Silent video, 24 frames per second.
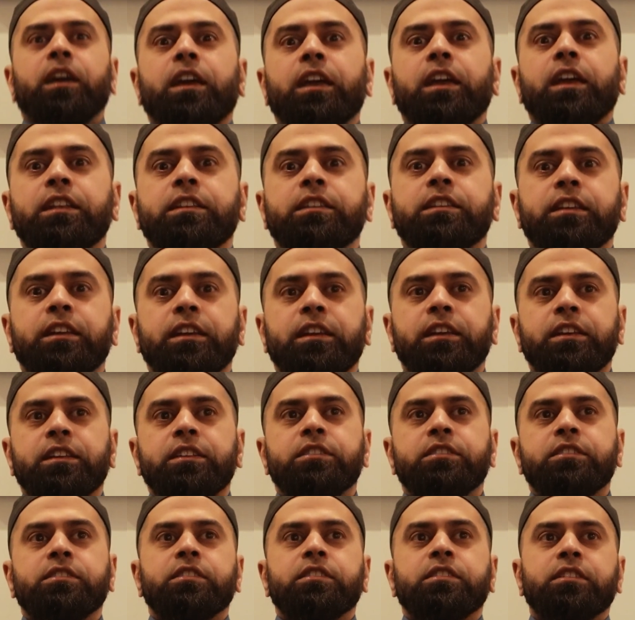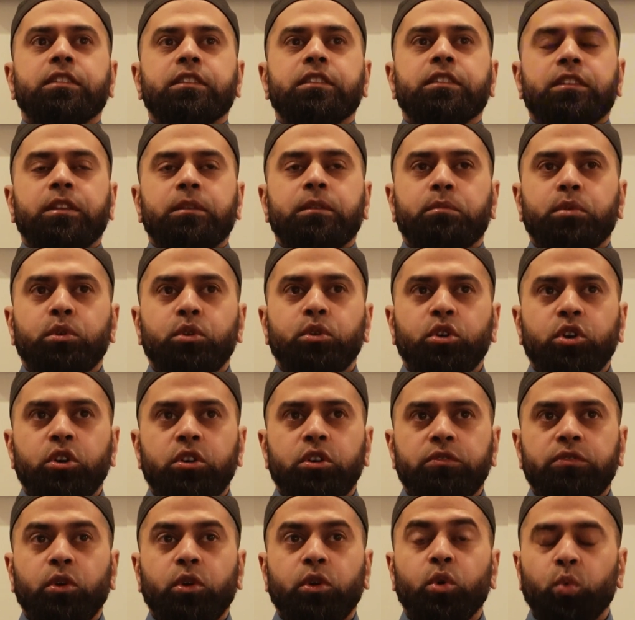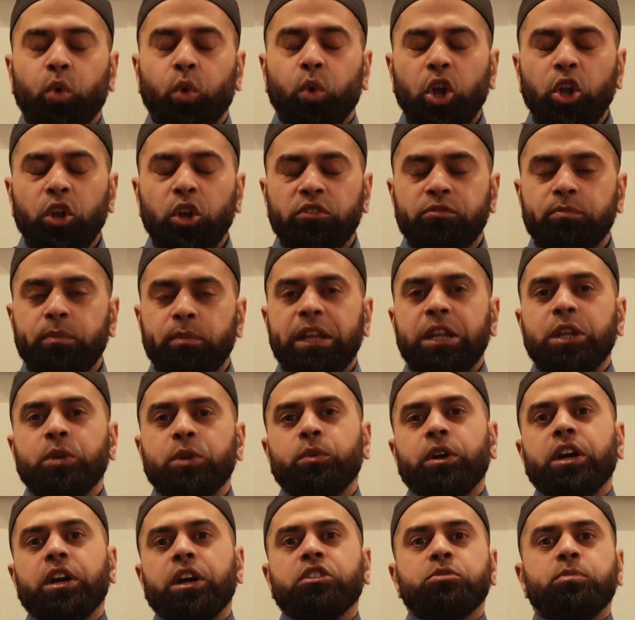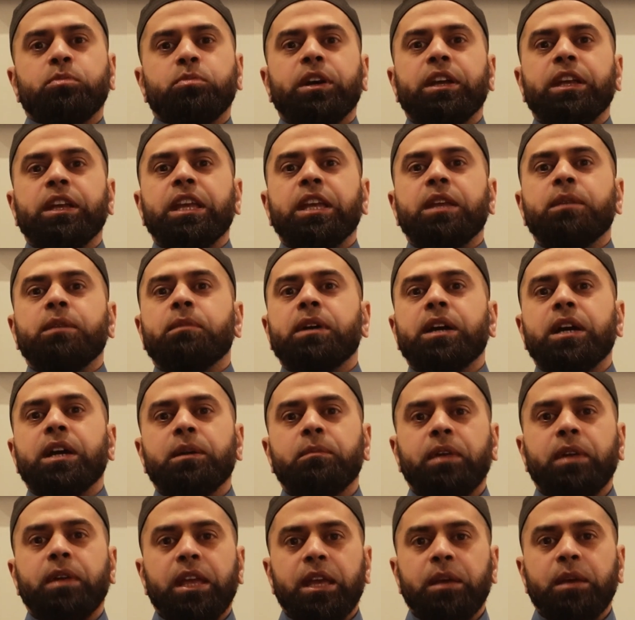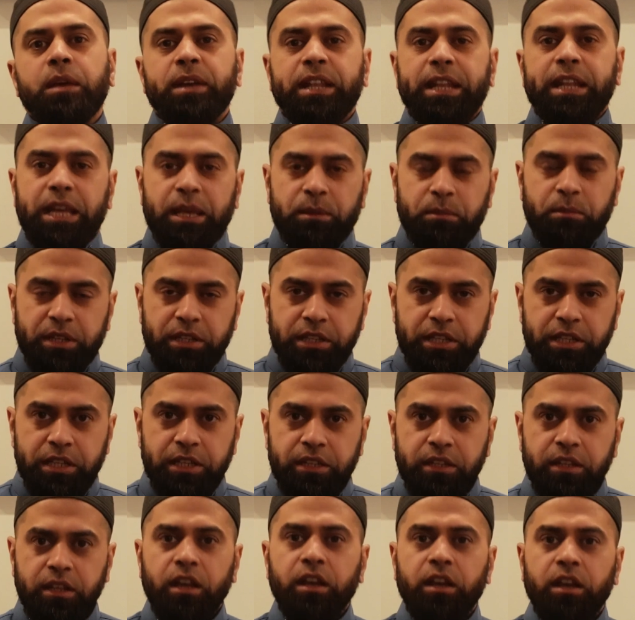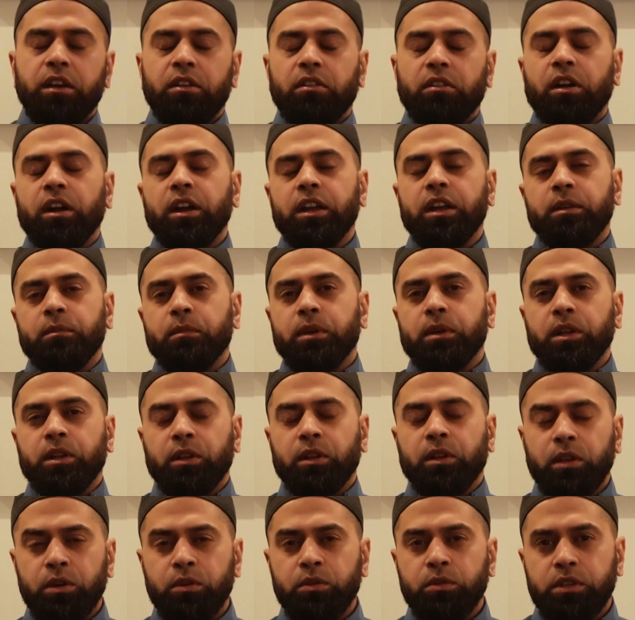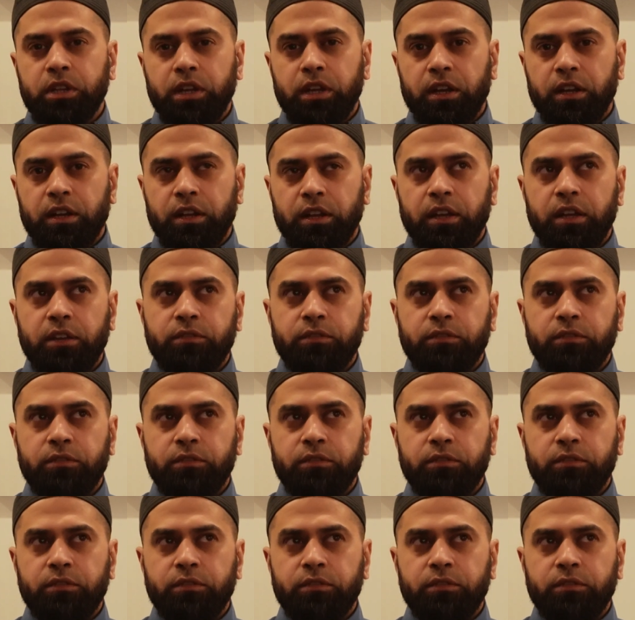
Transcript: It is the book of, or one of many works by Imam Ibn Abidin, rahimahullah ta'ala.